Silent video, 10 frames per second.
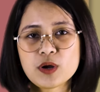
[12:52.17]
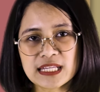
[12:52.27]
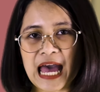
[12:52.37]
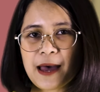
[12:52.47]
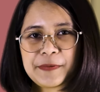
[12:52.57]

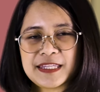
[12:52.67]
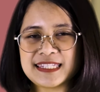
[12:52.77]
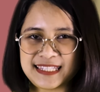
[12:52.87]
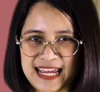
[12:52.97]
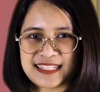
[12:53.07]
happens
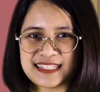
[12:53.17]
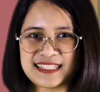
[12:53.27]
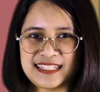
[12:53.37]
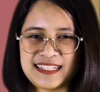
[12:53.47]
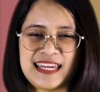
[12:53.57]

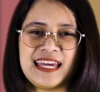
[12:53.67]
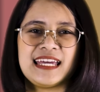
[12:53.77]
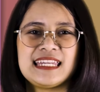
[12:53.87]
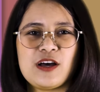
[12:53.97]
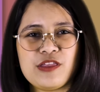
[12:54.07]
next.
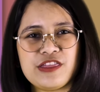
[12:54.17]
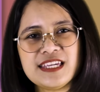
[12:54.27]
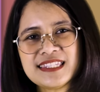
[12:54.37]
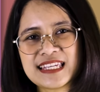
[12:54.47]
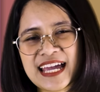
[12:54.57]
Now
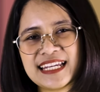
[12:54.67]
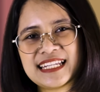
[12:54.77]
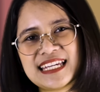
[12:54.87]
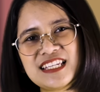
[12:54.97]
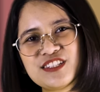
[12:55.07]
this side
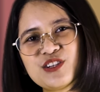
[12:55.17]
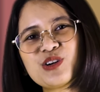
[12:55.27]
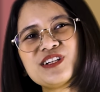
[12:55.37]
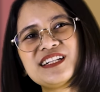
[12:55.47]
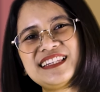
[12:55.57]
is
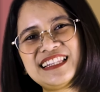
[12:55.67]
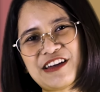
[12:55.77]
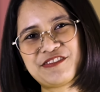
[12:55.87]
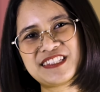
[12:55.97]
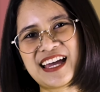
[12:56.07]
your
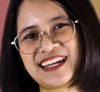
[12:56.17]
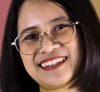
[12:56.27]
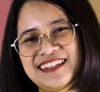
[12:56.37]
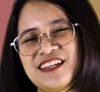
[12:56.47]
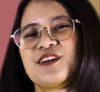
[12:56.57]
left side.
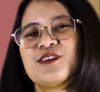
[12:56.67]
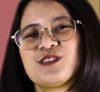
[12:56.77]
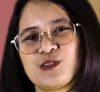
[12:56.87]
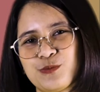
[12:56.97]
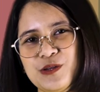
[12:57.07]

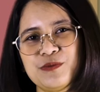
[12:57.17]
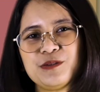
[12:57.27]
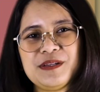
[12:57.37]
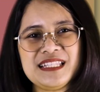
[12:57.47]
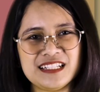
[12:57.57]
So we will
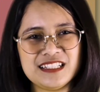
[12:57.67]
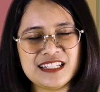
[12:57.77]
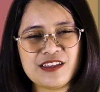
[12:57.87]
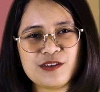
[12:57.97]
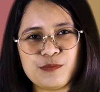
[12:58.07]
be
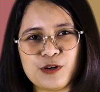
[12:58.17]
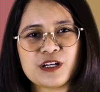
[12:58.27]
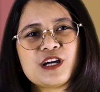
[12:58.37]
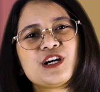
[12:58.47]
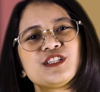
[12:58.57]
tilting the book
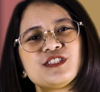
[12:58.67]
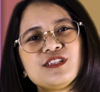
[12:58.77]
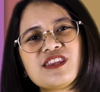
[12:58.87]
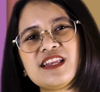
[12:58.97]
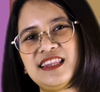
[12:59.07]
to
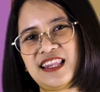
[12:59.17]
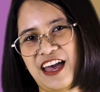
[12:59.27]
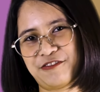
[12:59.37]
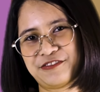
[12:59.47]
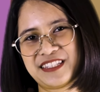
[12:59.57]
the
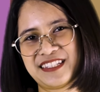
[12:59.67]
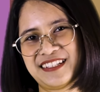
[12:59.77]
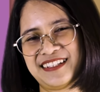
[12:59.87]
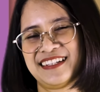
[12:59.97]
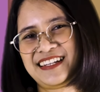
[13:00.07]
left.
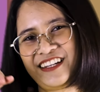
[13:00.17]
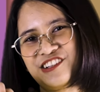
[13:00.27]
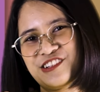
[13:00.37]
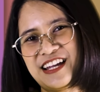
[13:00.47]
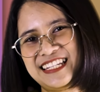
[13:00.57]

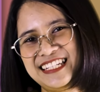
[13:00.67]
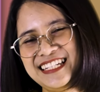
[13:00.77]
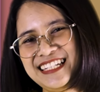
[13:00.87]
Ready?